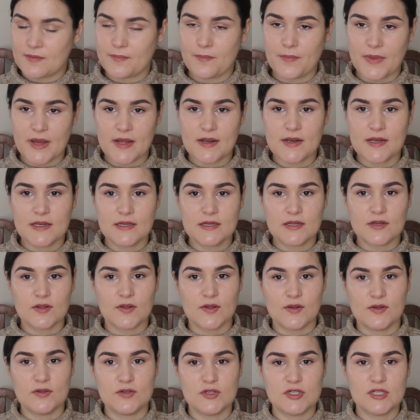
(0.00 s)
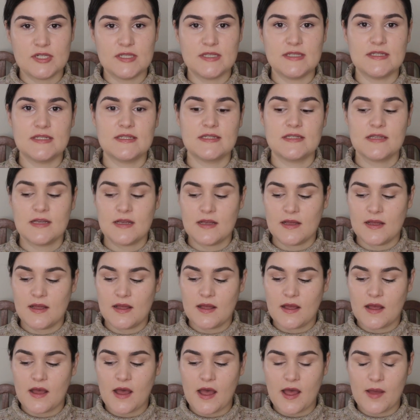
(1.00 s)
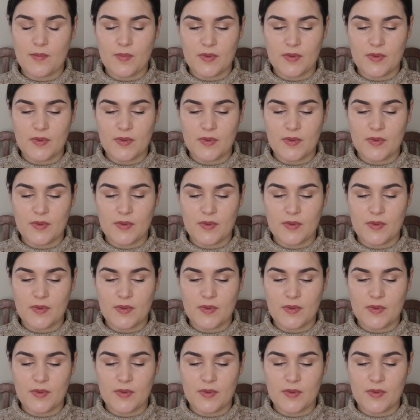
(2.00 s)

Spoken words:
button closures, I